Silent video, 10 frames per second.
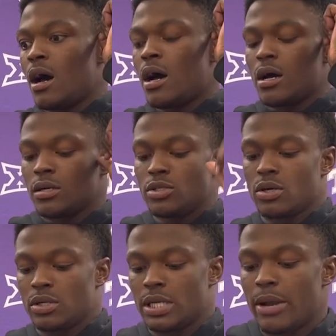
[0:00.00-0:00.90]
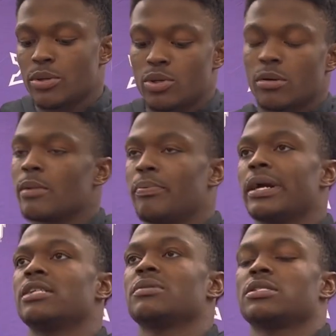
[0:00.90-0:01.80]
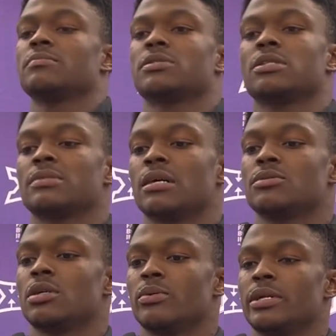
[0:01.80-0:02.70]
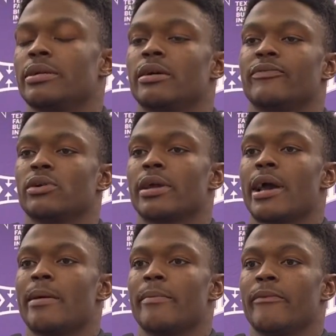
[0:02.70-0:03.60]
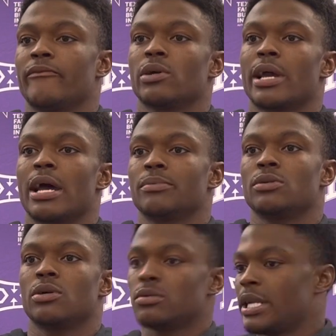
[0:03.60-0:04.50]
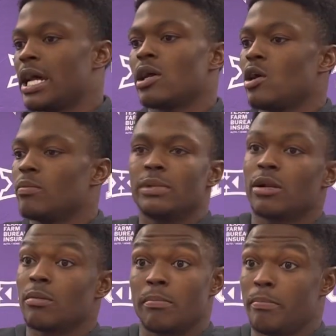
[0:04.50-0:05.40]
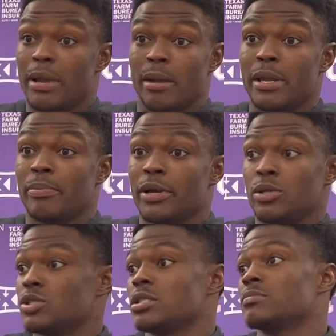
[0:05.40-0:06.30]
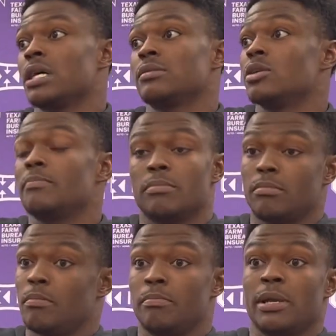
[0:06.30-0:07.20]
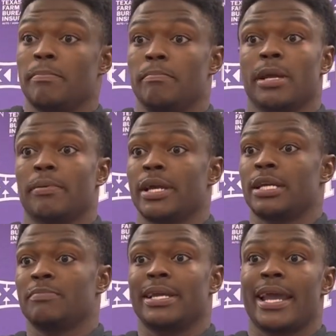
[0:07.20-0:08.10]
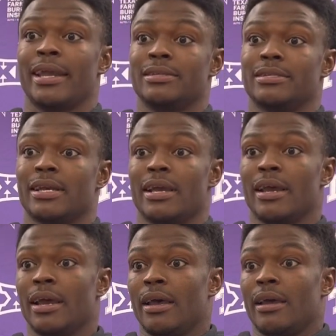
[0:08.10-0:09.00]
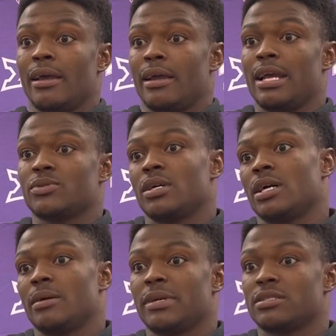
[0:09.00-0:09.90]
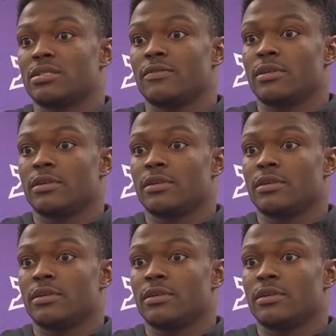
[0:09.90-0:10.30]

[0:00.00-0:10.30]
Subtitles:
They were doing good plays, but sometimes, we did not fill a gap, and that'll help. They'll make a big play. You see sometimes big plays, big games, and that's what messes up.